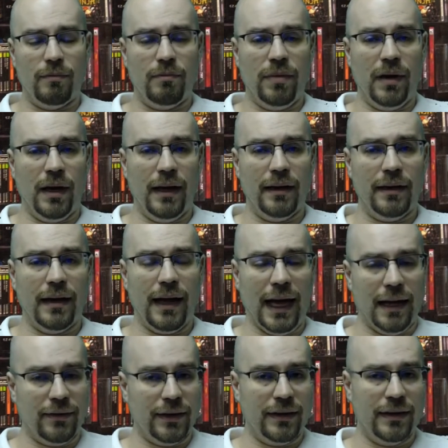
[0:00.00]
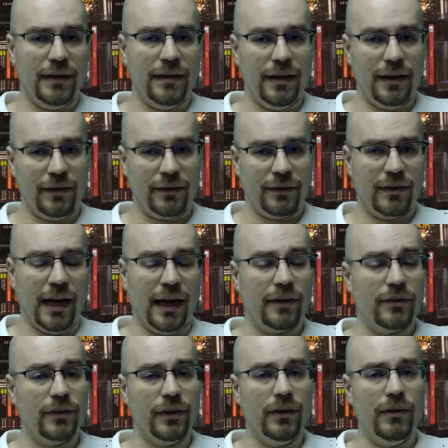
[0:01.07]
but having the disc to
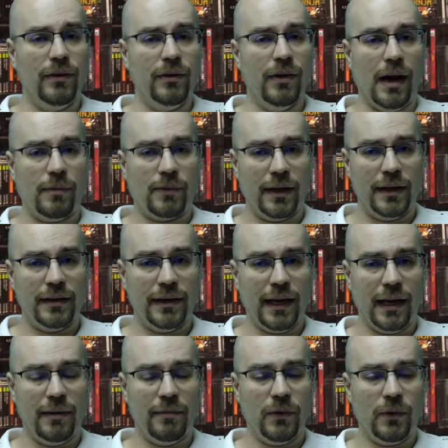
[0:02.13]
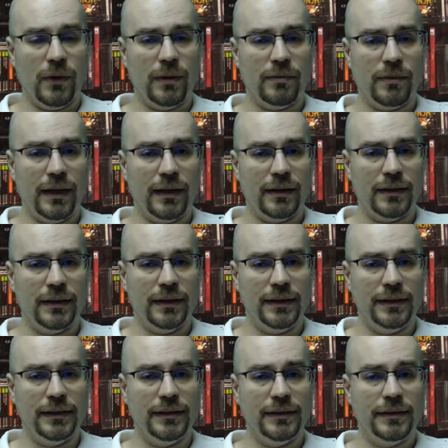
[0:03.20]
actually operate the Game Boy player
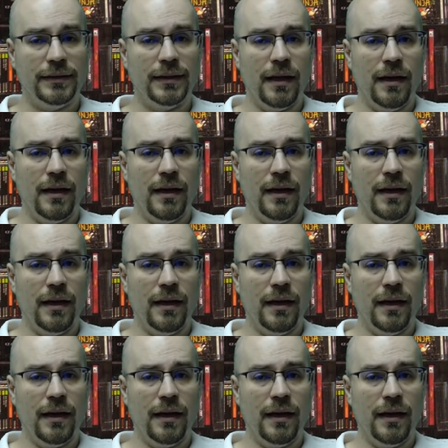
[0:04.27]
is